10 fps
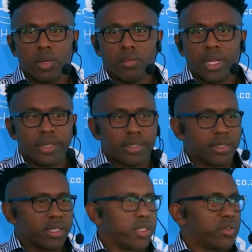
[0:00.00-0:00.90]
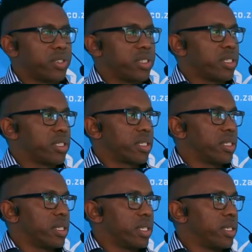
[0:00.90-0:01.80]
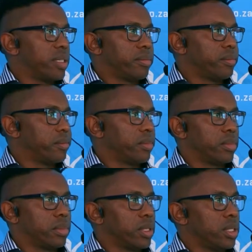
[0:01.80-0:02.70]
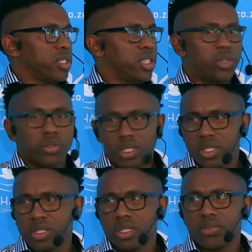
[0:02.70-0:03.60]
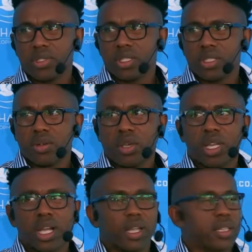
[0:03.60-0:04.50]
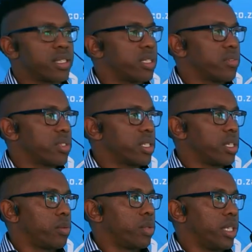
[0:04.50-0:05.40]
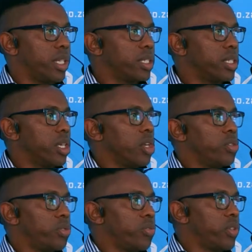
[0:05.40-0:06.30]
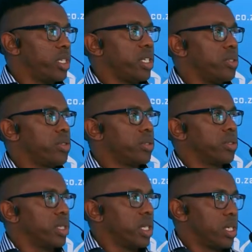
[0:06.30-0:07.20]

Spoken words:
Medical services, security services, or any other services that will need to feed into